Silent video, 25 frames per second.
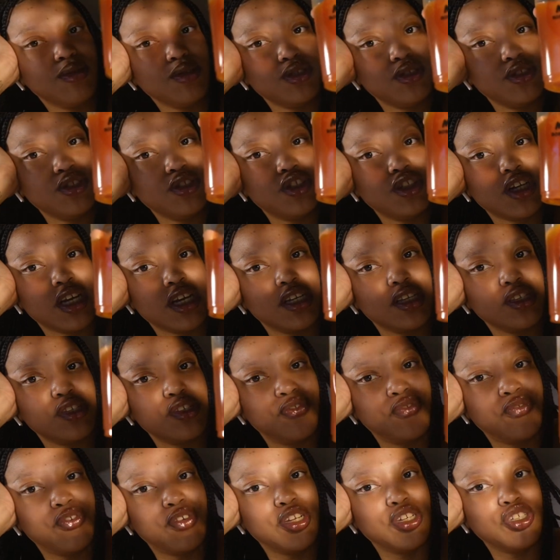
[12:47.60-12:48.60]
also struggling to
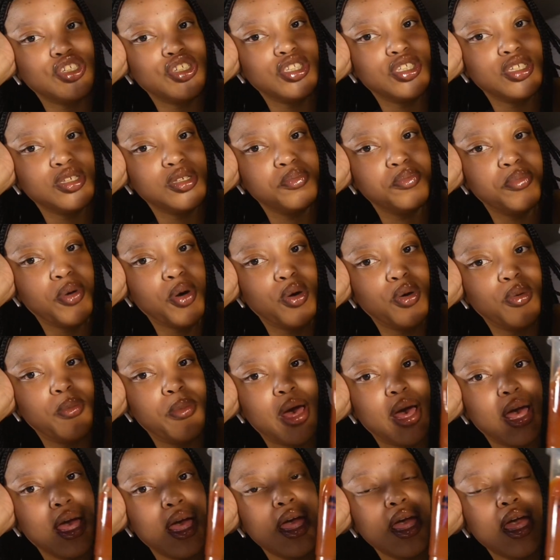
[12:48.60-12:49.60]
finish this
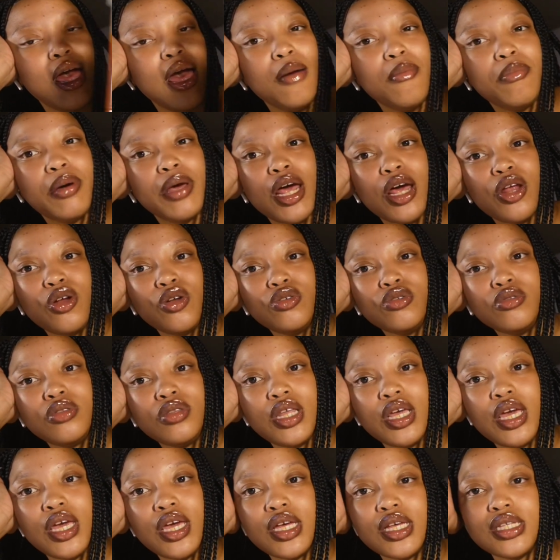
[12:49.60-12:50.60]
boba, but I don't
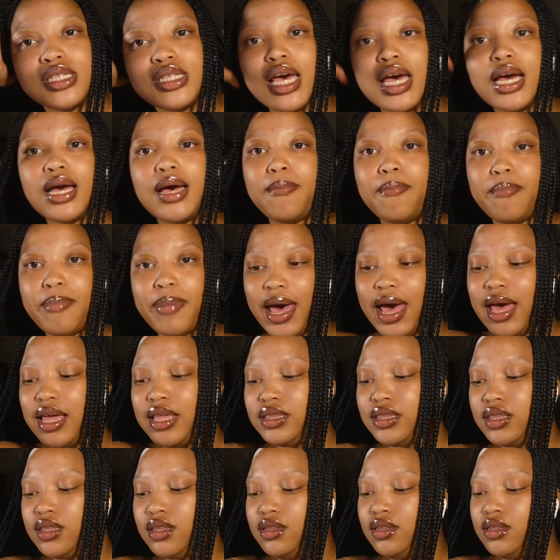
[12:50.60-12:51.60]
think it's like a bad
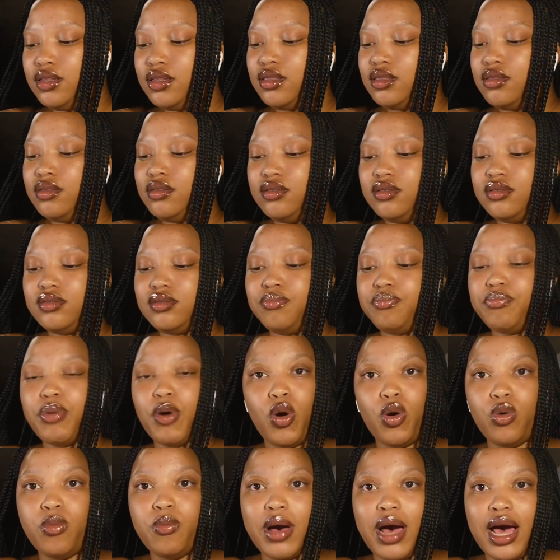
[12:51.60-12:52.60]

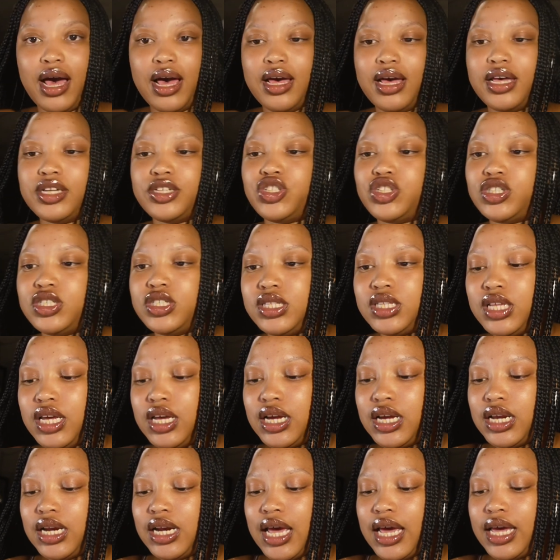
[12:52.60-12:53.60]
boba. I just
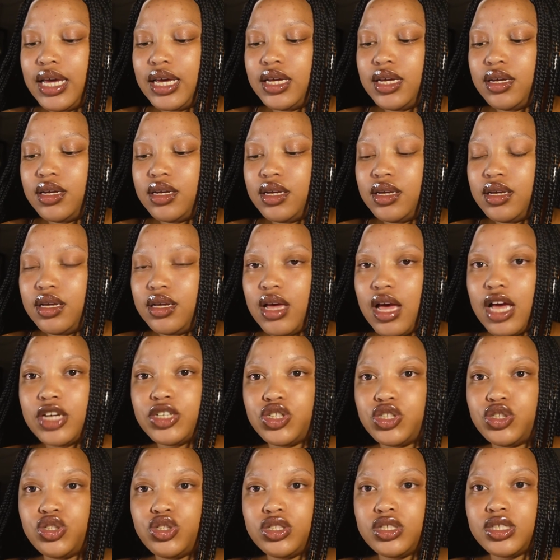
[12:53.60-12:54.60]
think like I
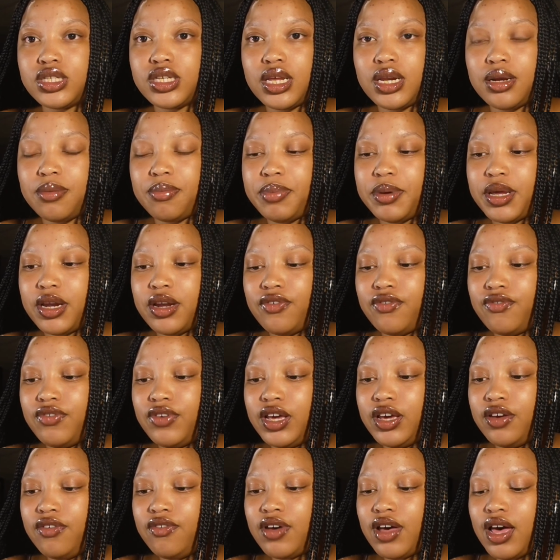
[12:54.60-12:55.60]
should just get a better
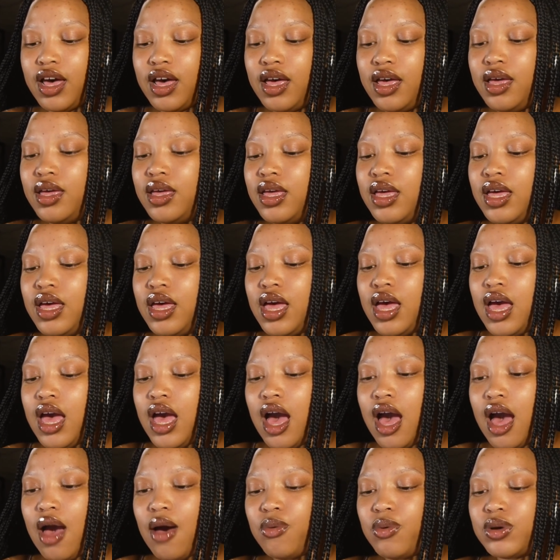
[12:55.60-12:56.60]
flavor.
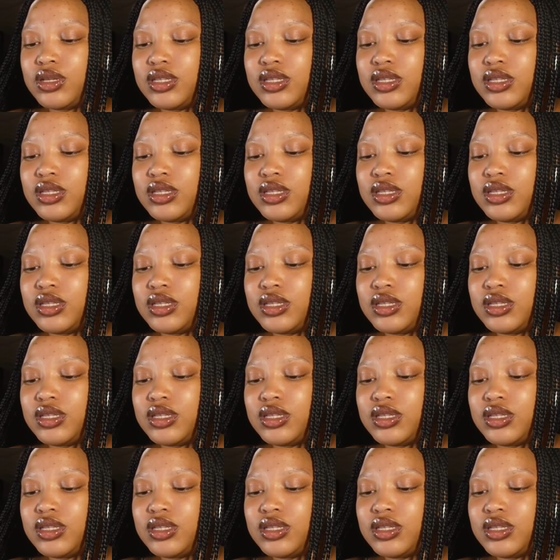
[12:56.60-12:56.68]
I